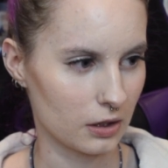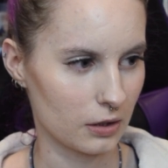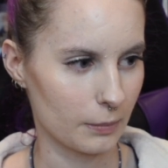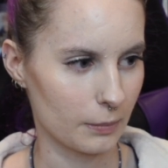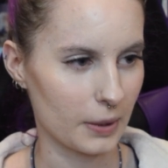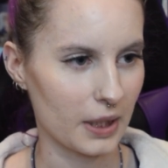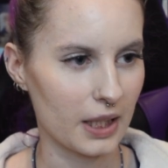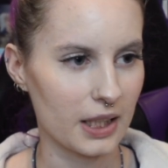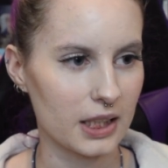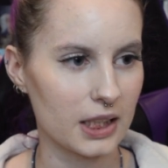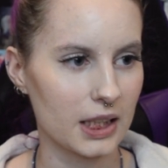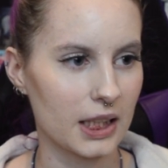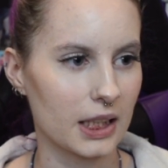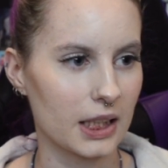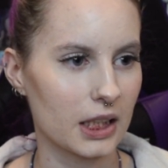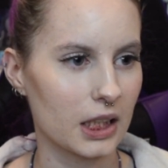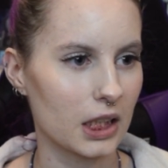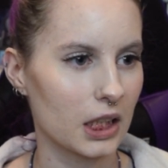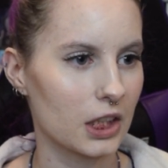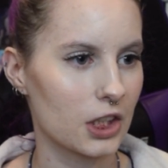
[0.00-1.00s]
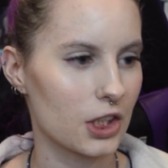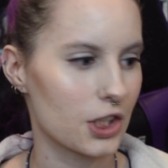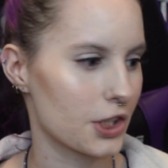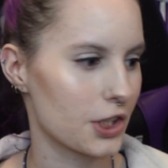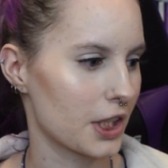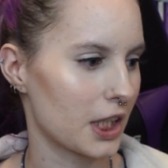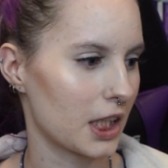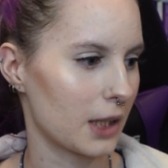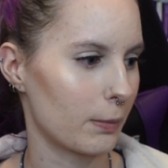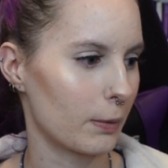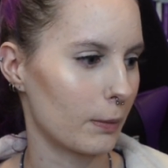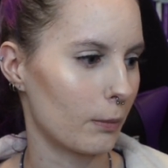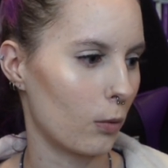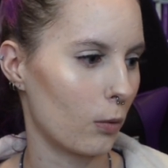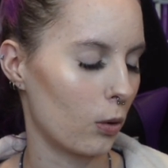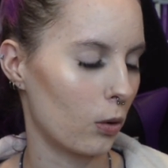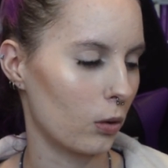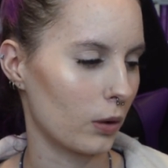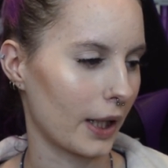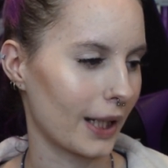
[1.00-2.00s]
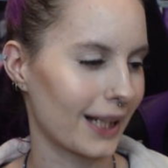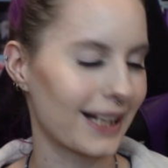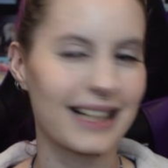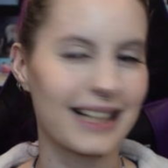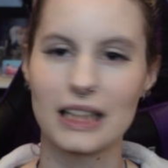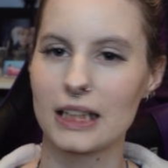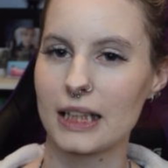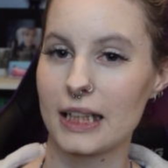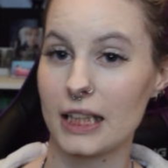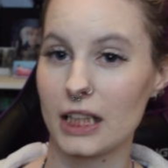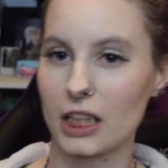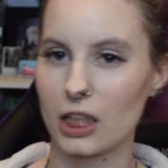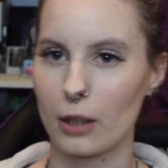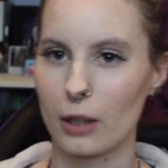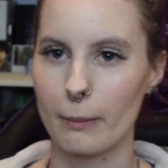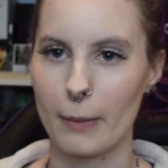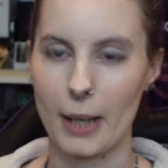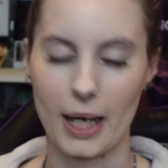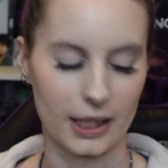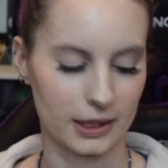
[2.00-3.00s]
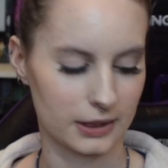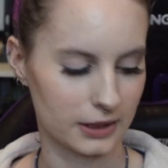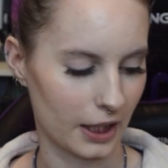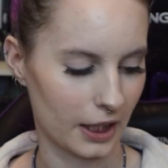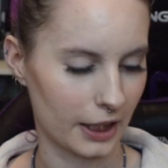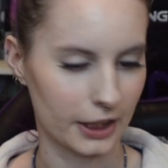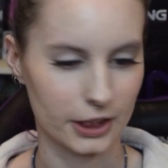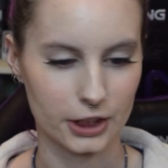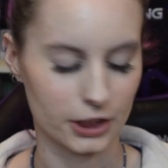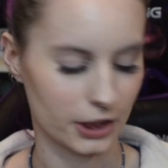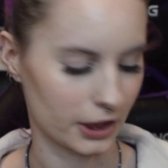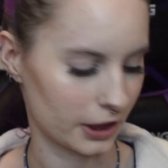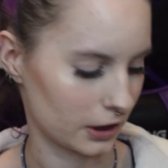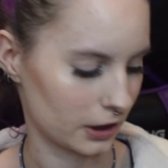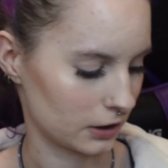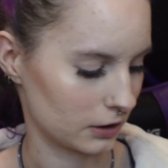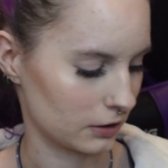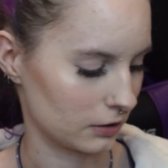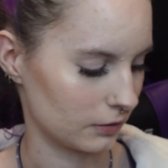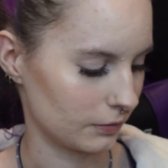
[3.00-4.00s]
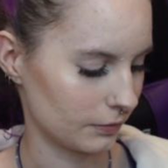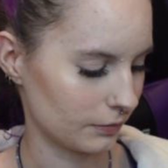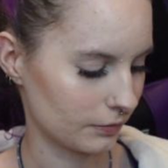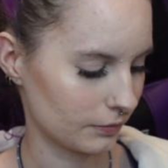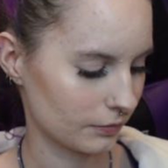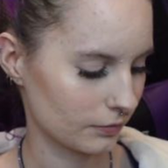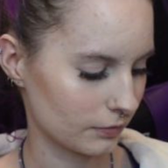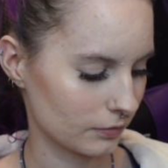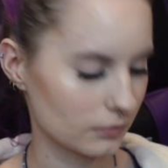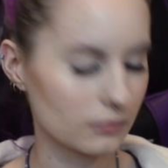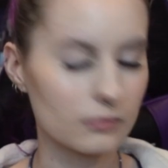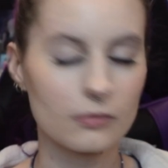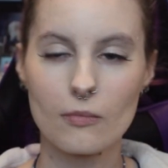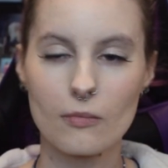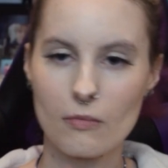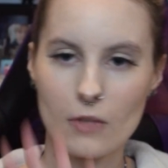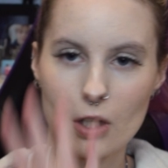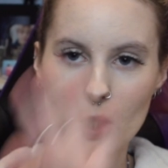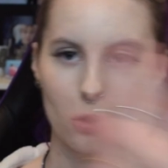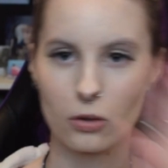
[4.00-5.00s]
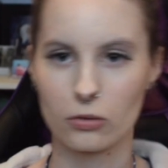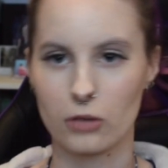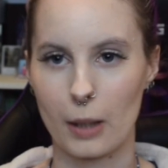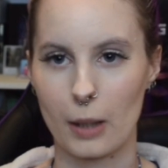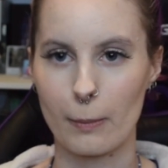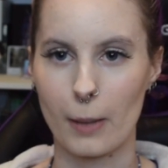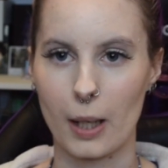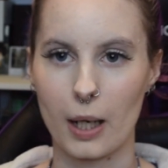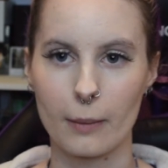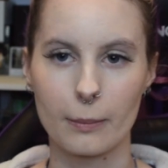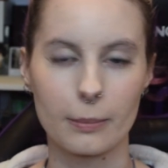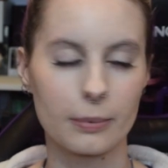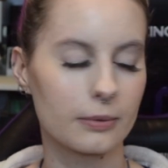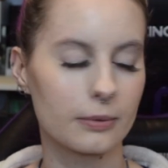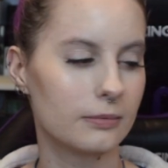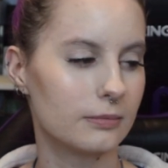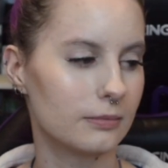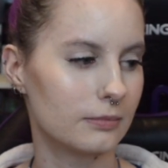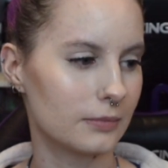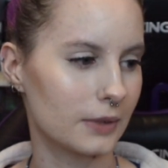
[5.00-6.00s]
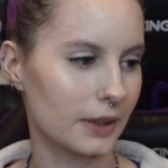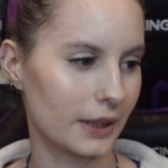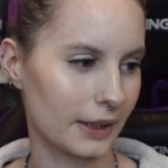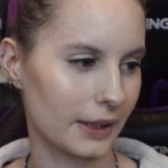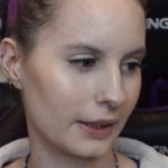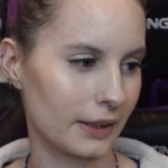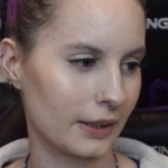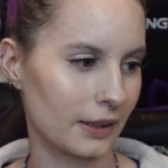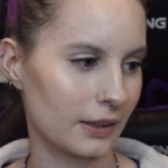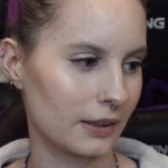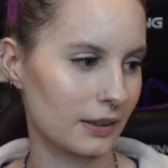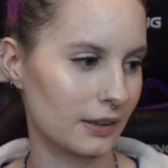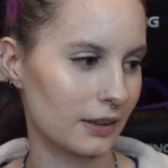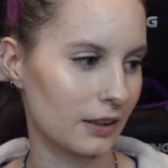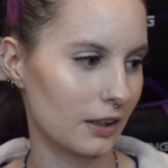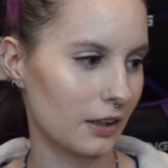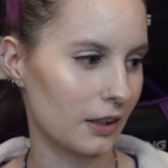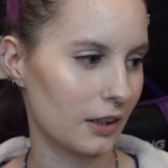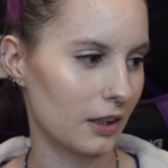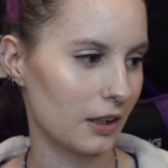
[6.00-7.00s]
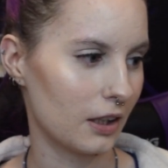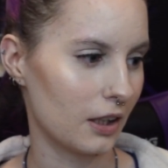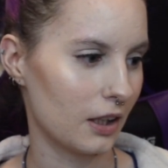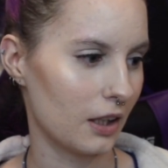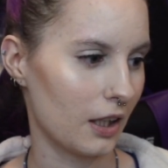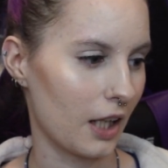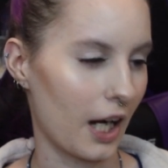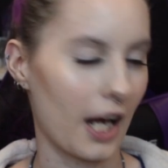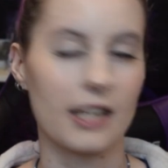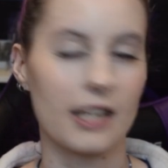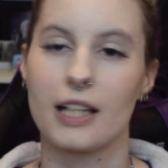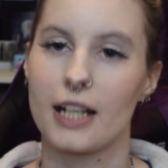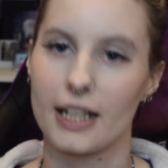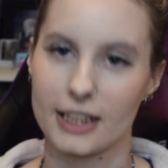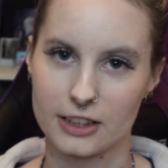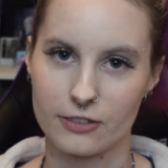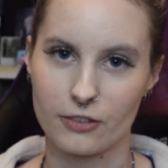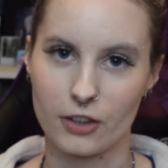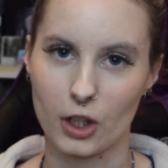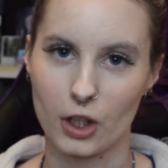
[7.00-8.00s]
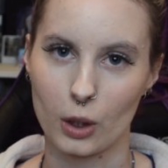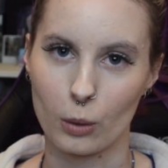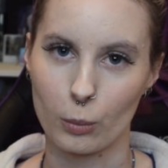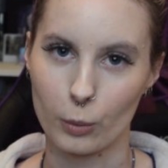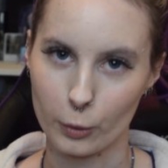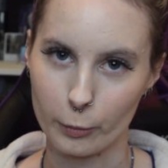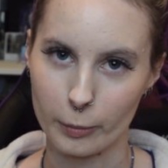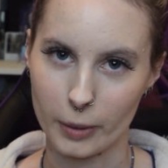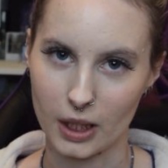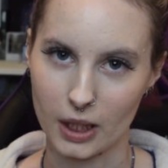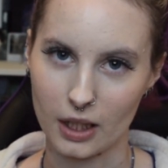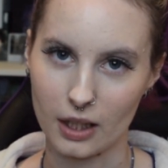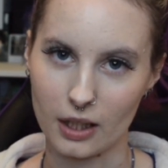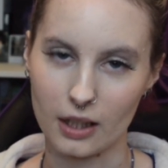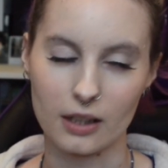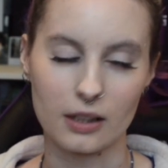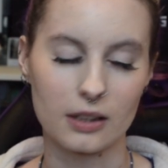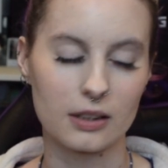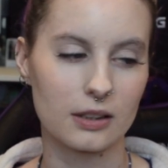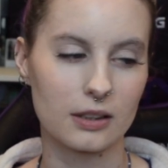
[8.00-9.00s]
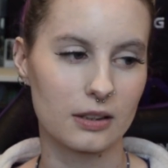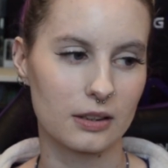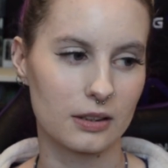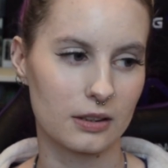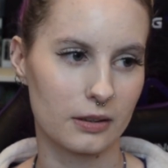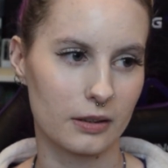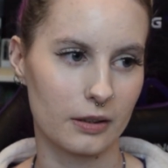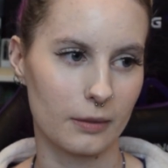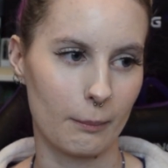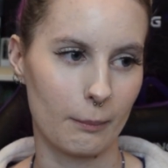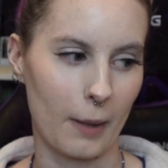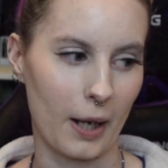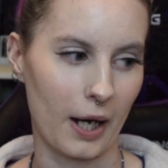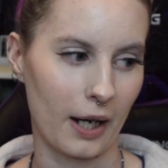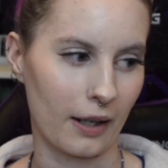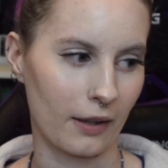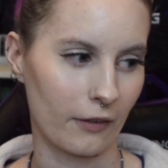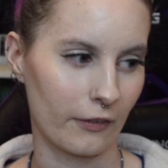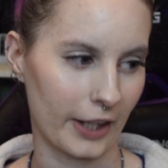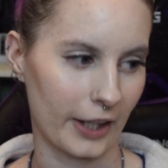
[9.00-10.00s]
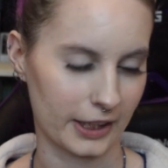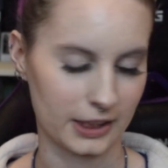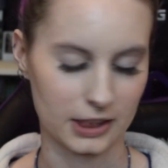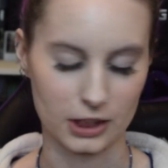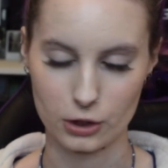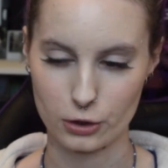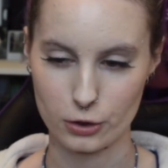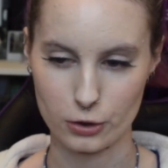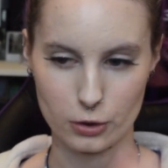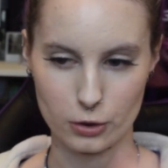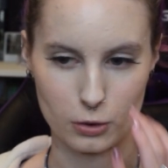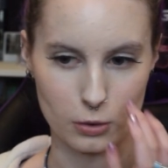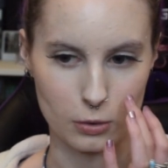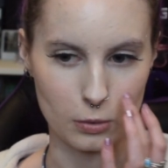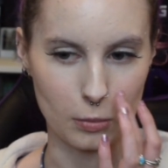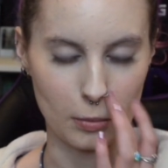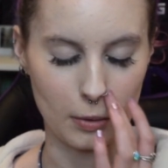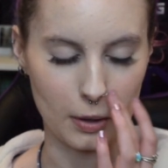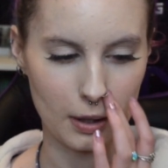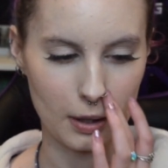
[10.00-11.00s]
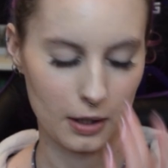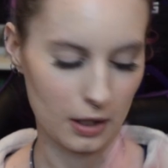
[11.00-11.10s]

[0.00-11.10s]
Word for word: But I think just to keep it more like clean and compact, I shall wrap up here. And the next video will be my reacting to